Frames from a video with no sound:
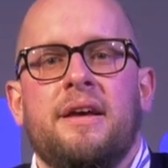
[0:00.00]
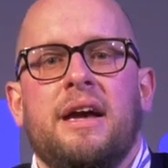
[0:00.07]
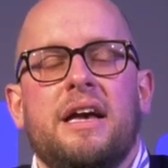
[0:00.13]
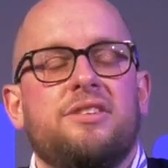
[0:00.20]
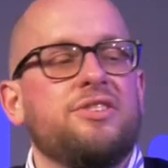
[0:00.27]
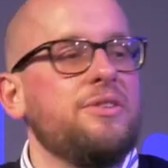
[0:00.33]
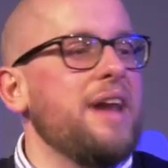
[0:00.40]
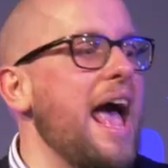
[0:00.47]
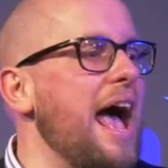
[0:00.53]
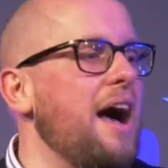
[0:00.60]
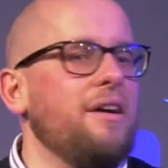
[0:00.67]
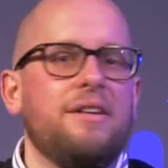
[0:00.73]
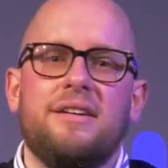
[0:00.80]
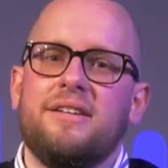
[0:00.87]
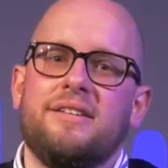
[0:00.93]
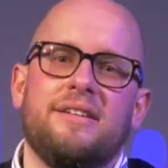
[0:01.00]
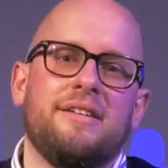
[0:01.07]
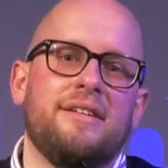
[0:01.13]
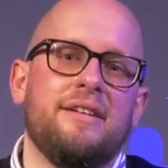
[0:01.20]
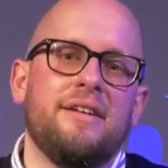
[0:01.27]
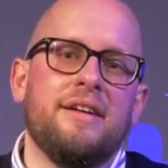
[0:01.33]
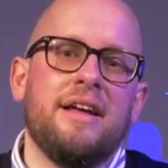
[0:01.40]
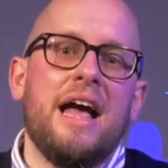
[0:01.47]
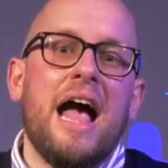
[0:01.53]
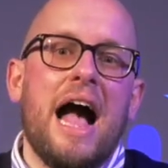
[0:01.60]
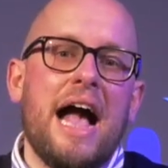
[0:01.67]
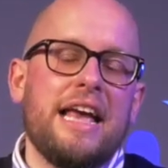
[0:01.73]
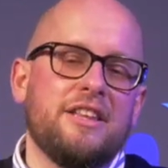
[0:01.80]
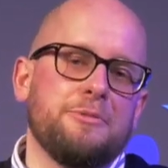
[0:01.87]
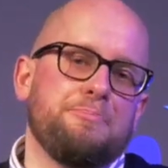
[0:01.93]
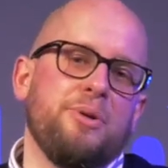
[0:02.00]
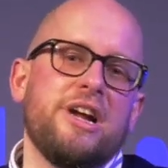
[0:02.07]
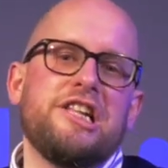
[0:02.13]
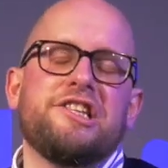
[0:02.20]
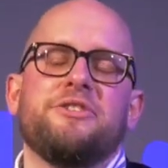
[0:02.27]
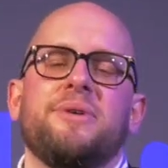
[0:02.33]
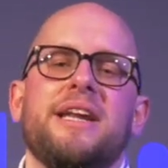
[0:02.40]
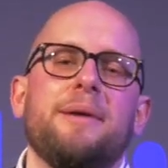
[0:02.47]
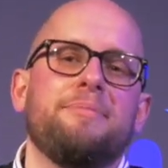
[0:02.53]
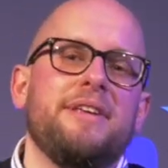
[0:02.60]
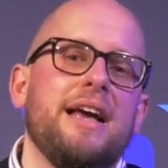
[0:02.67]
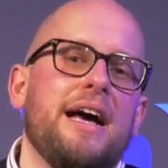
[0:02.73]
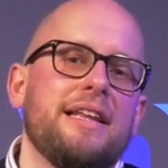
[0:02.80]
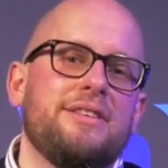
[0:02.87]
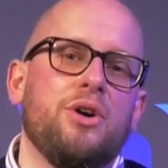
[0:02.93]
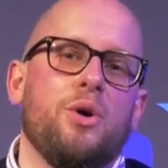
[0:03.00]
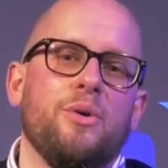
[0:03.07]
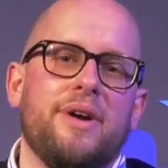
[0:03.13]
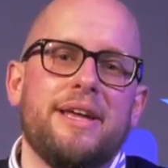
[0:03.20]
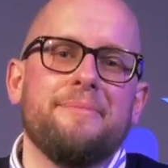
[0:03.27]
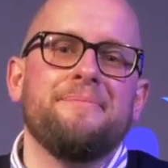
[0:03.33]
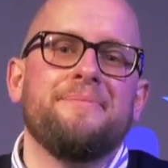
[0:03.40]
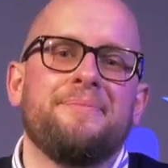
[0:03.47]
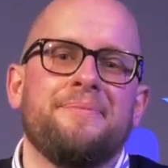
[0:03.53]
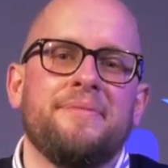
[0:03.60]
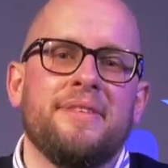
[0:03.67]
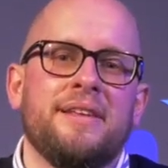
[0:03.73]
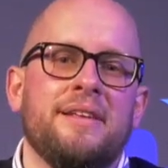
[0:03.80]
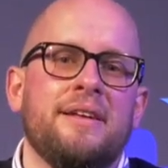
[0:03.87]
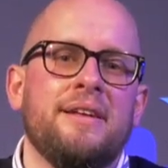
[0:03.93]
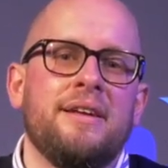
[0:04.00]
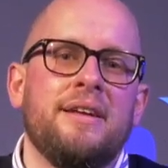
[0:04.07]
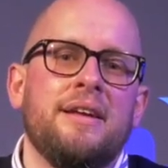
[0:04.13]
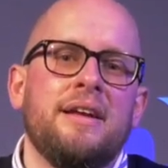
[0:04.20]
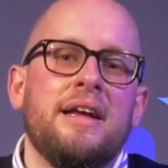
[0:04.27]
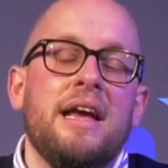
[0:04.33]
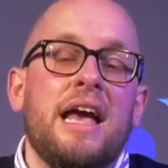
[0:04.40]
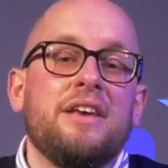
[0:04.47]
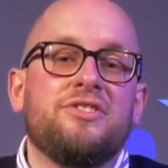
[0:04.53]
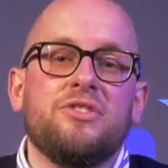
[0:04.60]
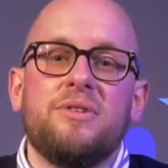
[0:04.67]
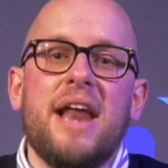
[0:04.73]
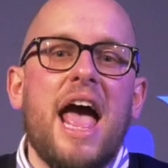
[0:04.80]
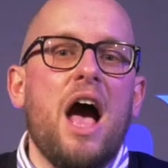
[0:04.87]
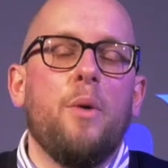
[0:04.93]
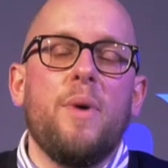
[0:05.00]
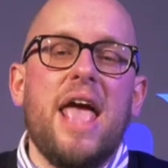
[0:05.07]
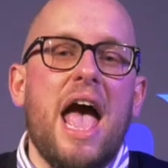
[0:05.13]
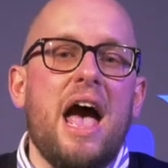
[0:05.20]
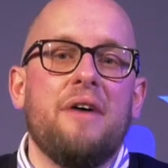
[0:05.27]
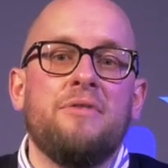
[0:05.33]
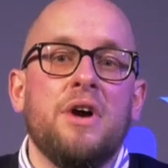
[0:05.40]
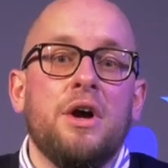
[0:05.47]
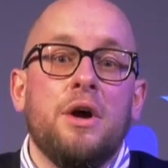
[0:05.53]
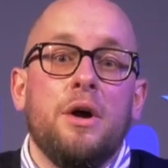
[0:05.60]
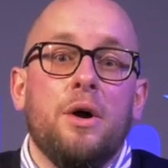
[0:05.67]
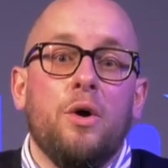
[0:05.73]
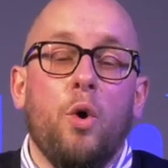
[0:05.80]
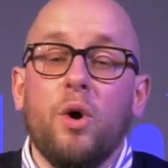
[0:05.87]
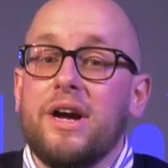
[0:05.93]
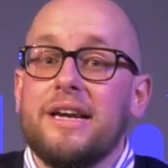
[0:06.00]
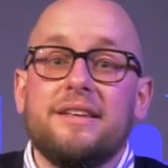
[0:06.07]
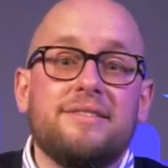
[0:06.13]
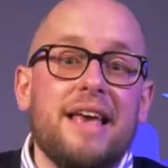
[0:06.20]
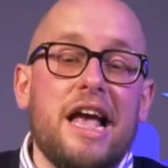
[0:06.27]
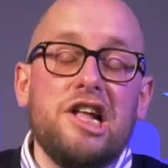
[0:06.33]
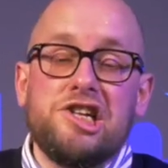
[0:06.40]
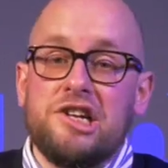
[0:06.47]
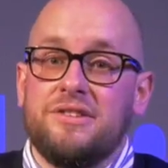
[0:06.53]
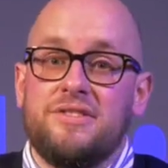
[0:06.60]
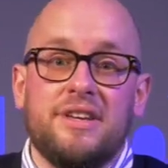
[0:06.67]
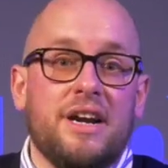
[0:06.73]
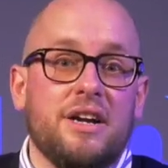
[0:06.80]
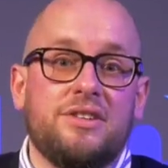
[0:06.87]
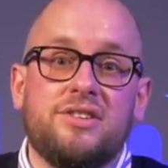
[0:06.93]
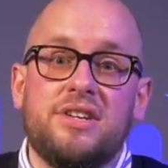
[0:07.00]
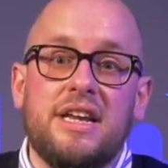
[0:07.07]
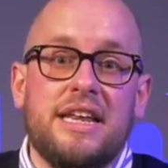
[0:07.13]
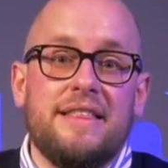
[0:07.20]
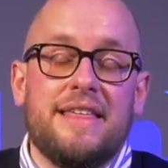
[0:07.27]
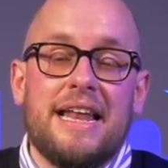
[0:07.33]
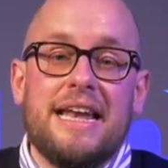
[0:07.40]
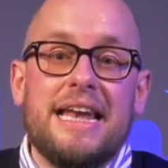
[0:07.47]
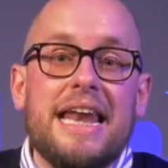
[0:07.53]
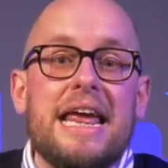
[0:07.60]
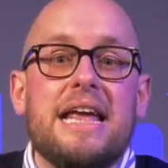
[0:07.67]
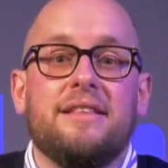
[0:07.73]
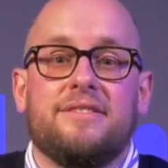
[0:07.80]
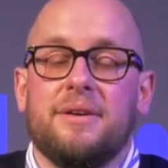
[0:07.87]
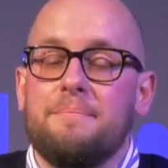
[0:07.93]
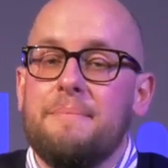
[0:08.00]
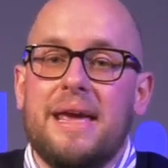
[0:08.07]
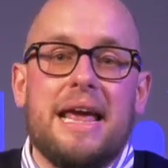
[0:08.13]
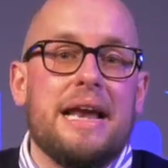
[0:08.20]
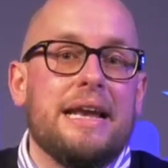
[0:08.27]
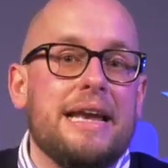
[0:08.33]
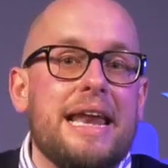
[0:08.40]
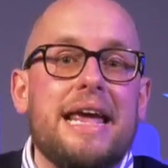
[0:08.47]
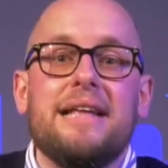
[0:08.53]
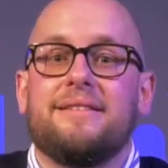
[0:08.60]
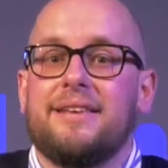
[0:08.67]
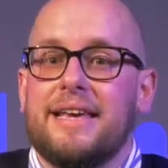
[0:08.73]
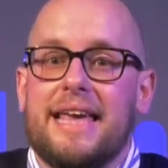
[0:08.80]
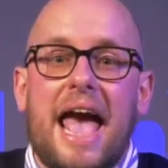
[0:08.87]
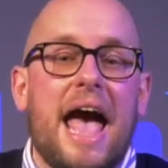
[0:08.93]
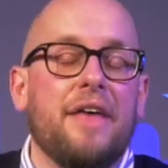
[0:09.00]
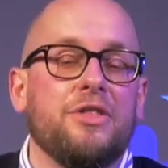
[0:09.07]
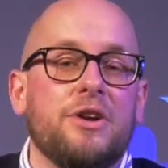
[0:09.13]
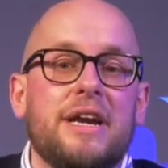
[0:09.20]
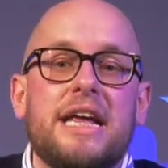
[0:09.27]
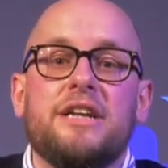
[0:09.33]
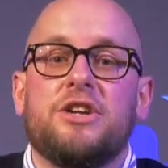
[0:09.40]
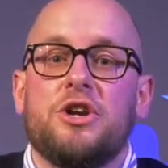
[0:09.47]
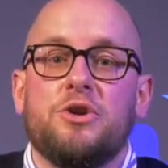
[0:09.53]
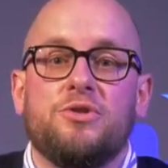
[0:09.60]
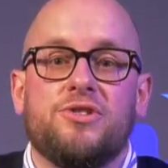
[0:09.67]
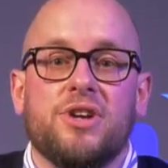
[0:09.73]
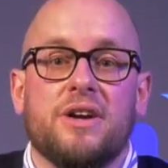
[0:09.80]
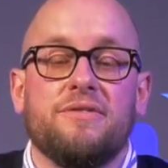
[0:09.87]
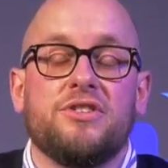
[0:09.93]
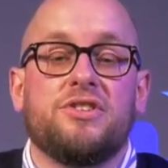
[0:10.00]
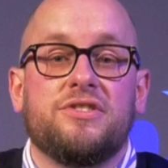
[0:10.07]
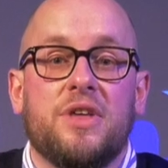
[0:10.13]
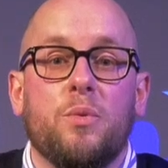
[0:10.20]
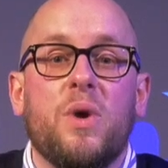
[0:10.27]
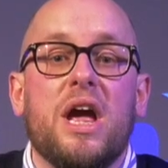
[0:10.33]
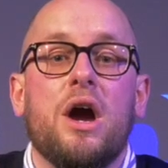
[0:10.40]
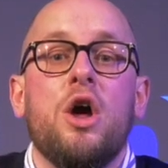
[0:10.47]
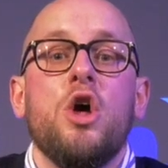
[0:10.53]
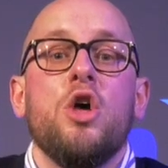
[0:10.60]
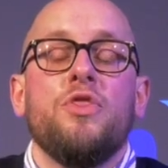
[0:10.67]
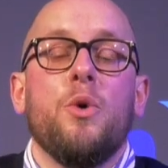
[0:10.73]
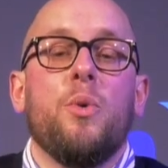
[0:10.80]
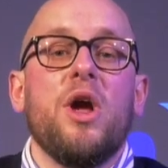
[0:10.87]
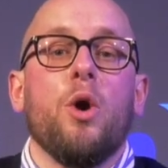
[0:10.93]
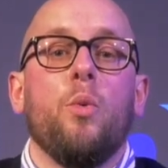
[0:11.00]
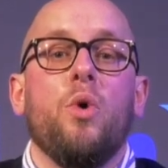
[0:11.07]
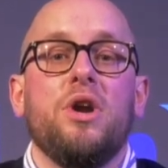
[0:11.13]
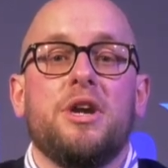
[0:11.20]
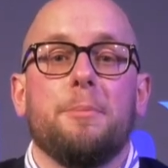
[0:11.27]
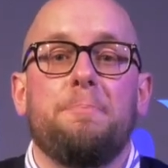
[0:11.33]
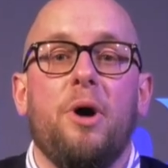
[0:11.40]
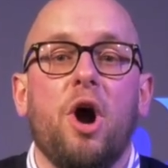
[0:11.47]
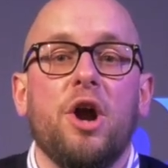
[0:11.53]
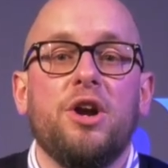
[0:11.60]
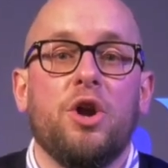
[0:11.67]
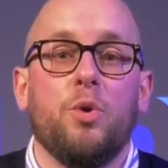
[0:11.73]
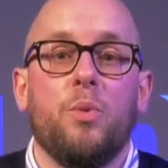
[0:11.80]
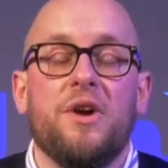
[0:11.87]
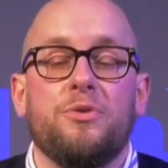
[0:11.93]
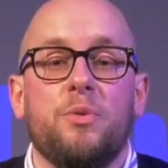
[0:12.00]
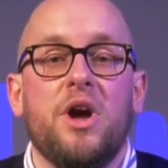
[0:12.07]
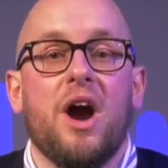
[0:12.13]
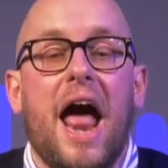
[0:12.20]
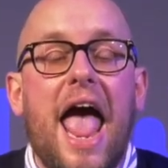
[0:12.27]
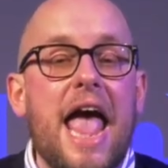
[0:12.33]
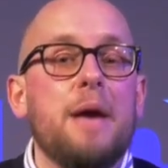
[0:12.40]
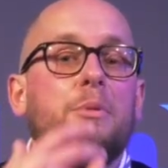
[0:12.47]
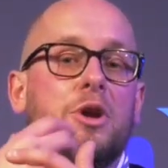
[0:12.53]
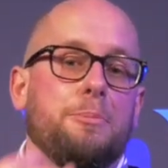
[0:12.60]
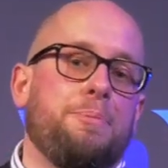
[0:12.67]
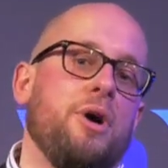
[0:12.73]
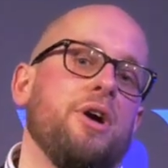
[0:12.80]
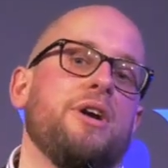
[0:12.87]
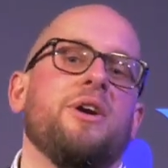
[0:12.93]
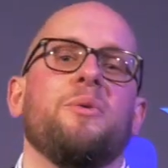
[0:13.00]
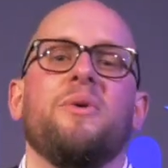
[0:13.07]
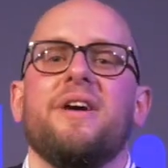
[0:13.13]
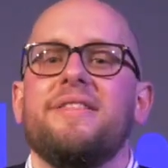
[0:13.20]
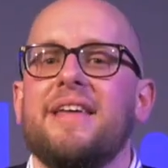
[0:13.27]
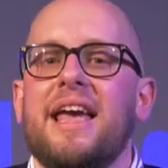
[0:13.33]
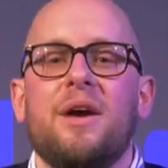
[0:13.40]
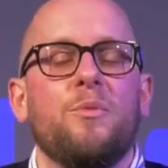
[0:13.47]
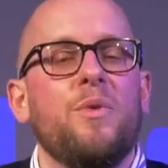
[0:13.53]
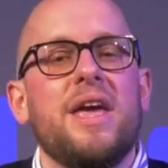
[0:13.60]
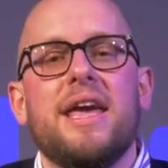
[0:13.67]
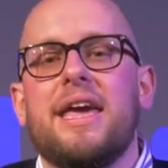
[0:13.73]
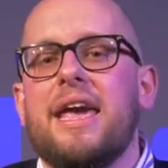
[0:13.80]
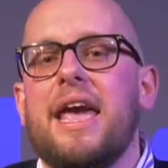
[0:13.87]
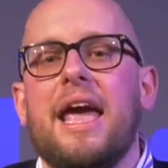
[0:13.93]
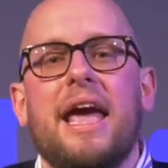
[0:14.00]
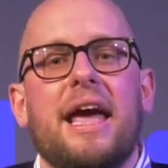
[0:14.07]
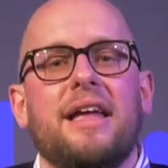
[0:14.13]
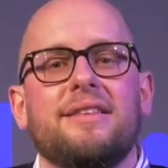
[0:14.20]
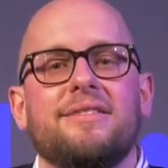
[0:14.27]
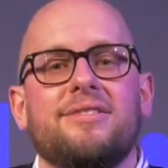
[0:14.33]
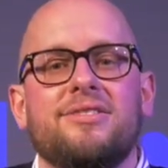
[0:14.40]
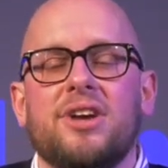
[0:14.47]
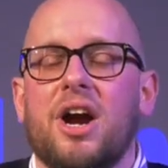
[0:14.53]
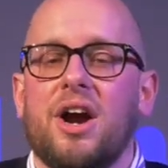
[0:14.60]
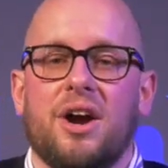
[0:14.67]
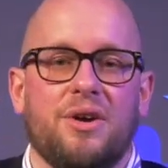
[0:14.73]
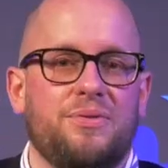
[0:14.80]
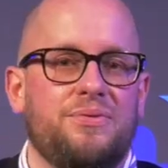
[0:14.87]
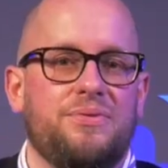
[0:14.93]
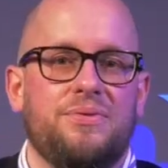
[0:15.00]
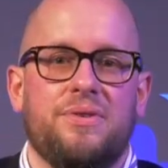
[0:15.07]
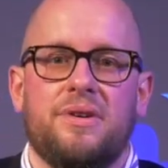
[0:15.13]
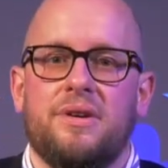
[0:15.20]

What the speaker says: And so now I get to preach to an empty auditorium. And so now we have organizations in our city that need to meet, need to gather, need to do services that we are wanting to partner with. We are able to partner with, and we can't serve.